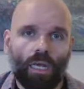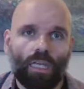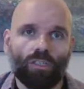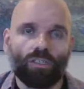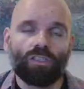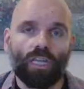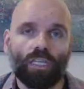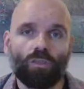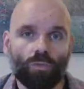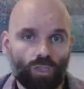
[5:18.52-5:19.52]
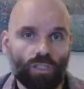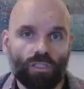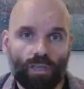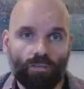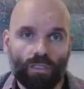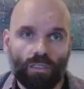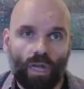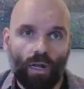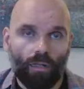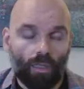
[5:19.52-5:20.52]
He just stays with G7
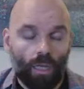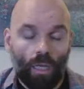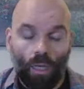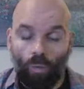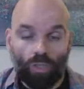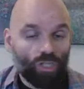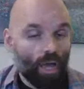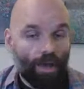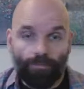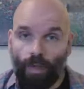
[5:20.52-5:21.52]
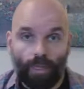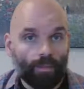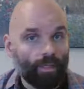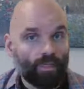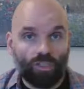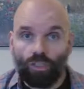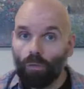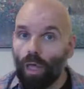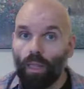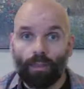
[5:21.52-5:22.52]
entirely, which I find leads to
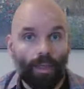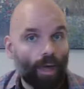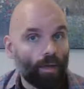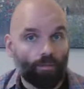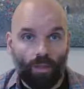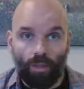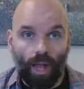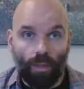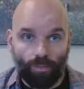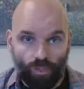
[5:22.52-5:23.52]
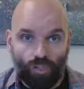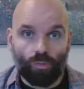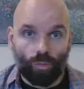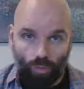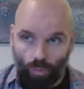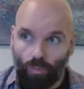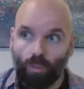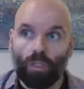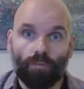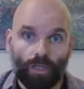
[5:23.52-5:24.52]
a lot of other options too, which
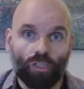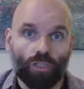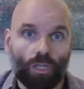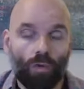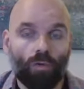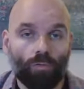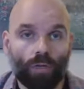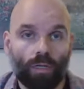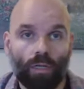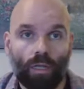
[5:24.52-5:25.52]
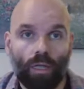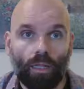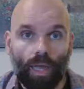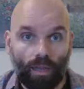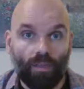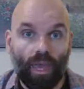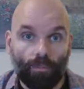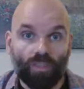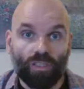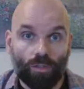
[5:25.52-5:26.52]
we'll eventually go over in a lot of the
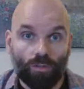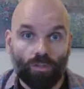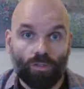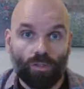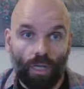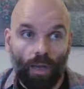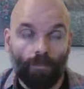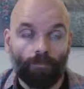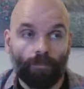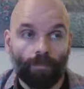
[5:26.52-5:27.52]
episodes to come.